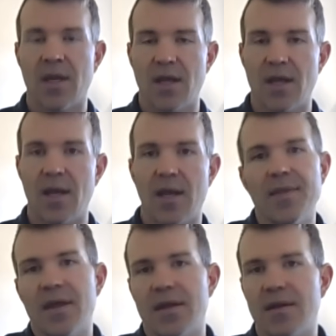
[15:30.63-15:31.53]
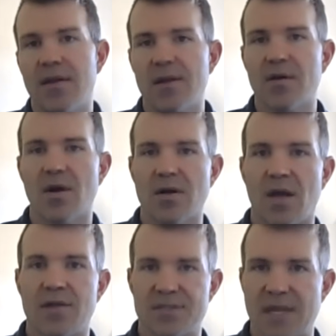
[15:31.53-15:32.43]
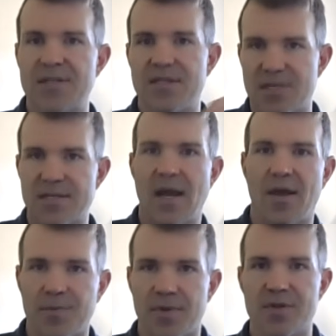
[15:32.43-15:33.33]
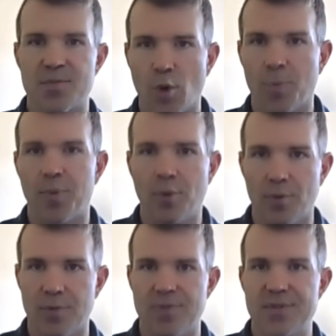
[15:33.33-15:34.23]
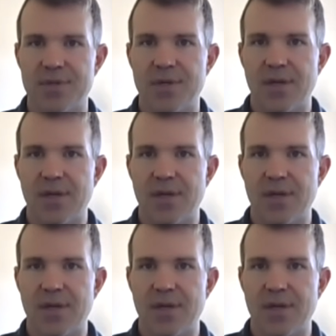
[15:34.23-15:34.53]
and then there are states in the South where there's more pools,